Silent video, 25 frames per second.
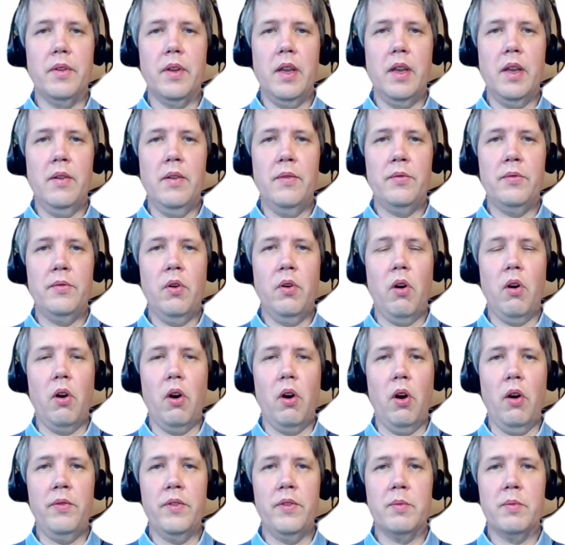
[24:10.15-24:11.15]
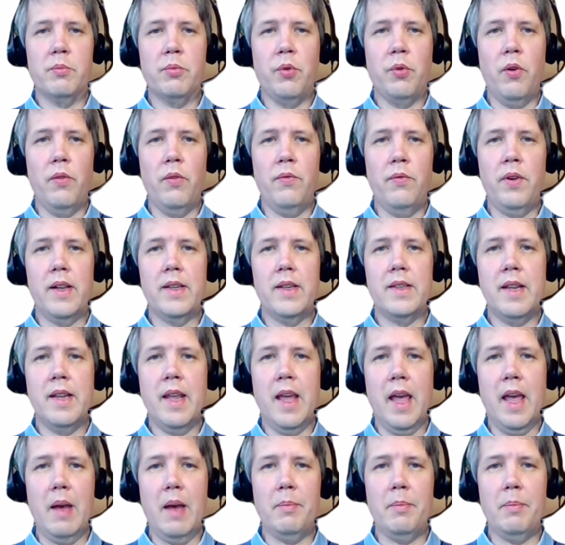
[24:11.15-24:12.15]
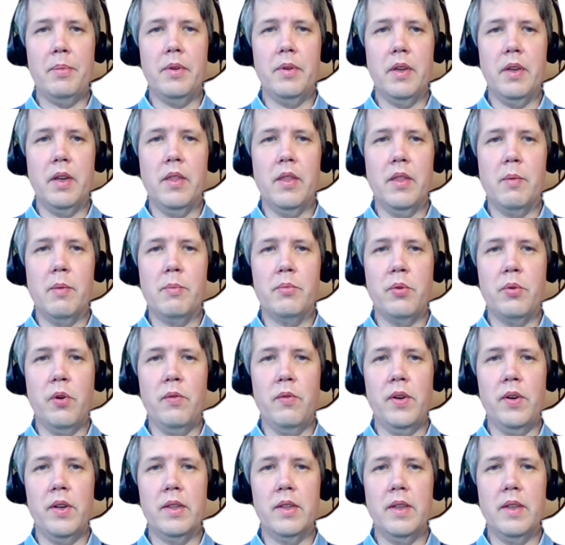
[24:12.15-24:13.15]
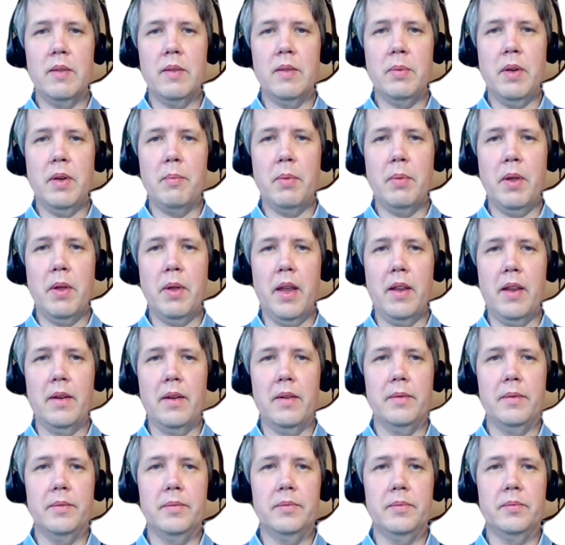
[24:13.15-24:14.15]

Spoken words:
info or Office profile tab in the profile display pane.